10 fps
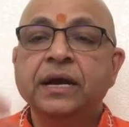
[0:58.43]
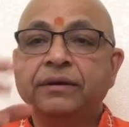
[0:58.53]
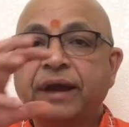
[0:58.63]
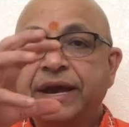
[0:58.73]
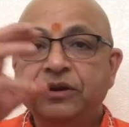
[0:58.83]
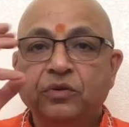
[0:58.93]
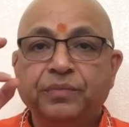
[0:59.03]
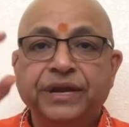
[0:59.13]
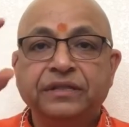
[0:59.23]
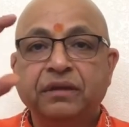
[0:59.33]
trying to
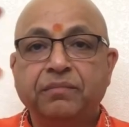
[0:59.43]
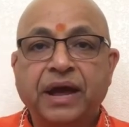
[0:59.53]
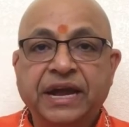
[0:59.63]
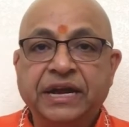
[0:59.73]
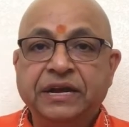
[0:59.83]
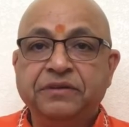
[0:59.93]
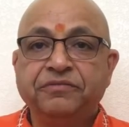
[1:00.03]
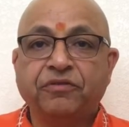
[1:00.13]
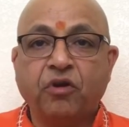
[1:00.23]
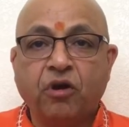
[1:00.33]
bring the mind
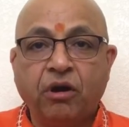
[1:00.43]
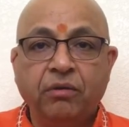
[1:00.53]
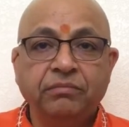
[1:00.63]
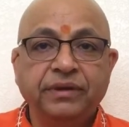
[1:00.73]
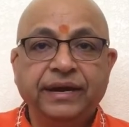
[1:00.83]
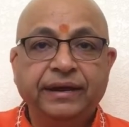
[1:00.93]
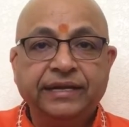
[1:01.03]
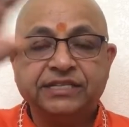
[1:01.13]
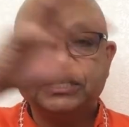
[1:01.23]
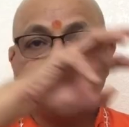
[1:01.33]
from
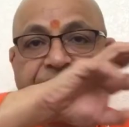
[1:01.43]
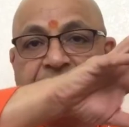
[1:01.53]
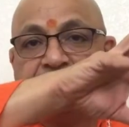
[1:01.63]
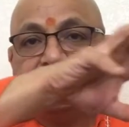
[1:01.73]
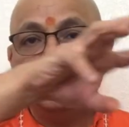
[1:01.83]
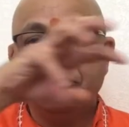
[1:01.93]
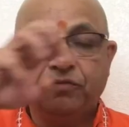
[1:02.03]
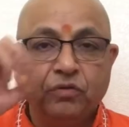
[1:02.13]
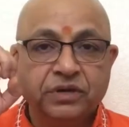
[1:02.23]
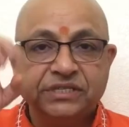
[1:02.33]
it's wherever you're
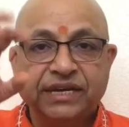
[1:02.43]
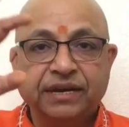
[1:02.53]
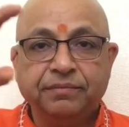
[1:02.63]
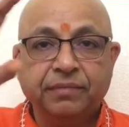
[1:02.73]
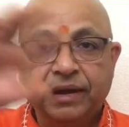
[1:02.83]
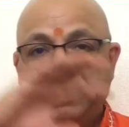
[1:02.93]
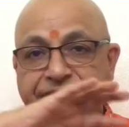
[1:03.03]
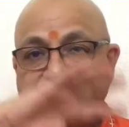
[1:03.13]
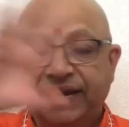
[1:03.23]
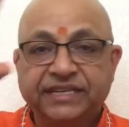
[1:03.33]
focusing. If
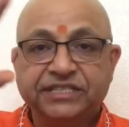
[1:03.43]
it gets